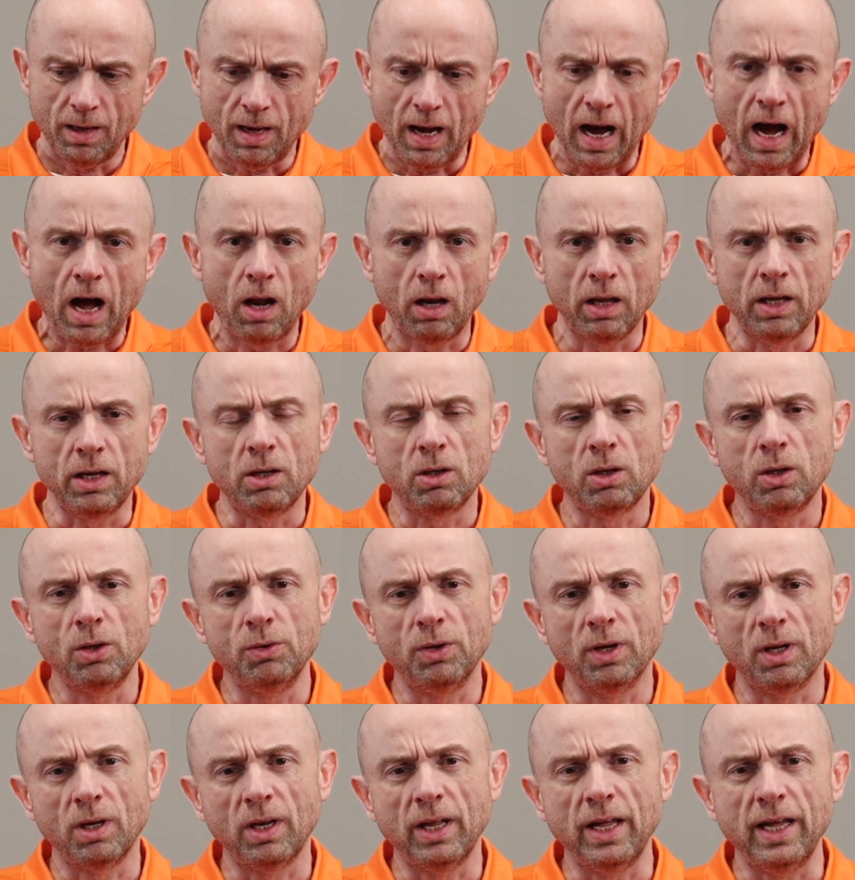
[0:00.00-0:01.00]
I'll
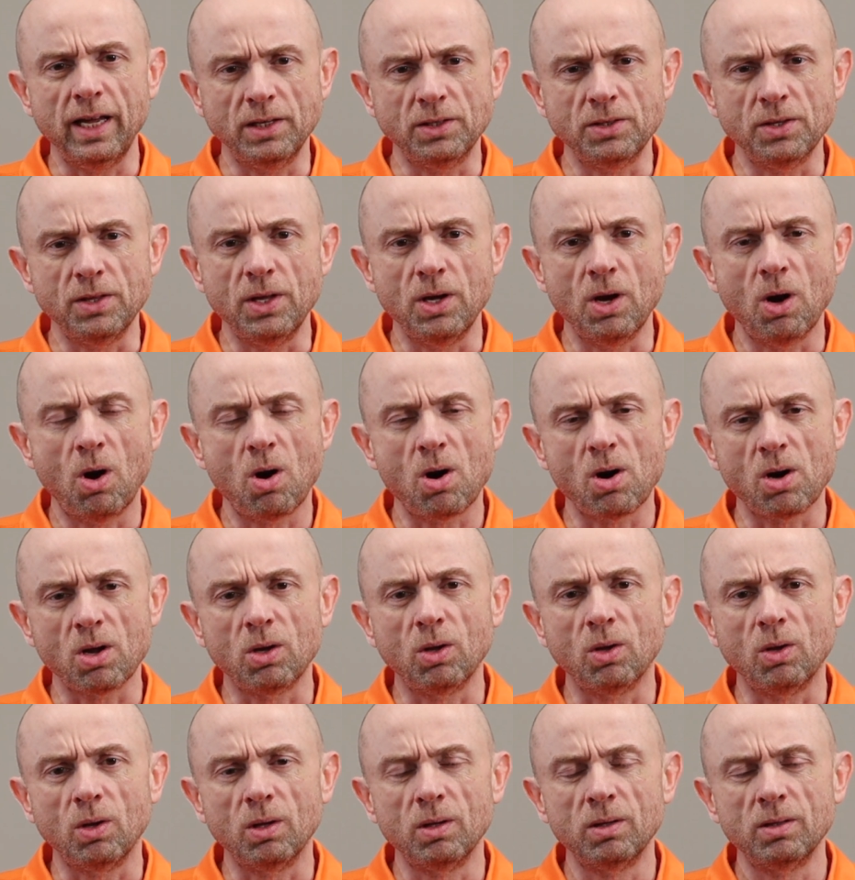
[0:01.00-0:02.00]
include a link to the
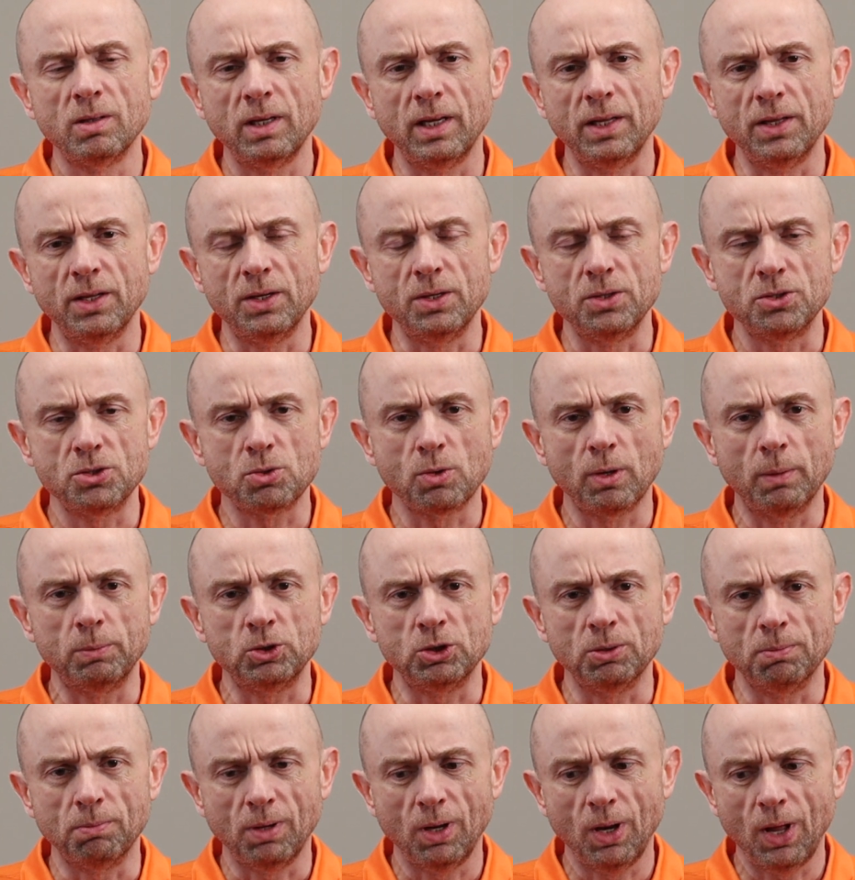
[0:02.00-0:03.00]
article in the
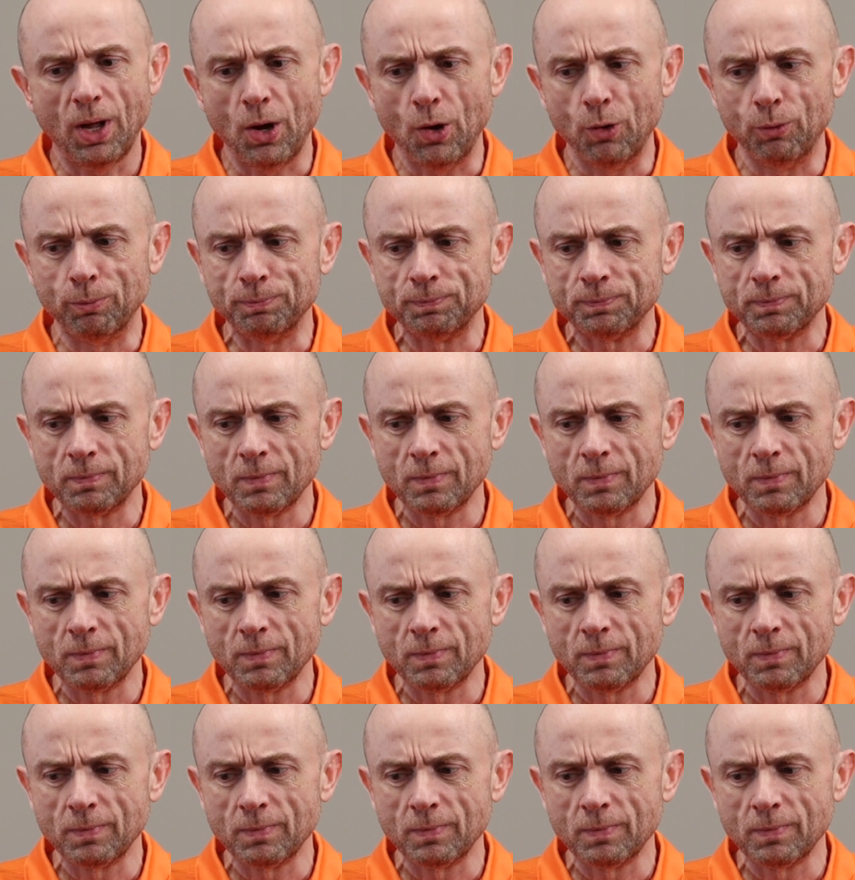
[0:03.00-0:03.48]
description below.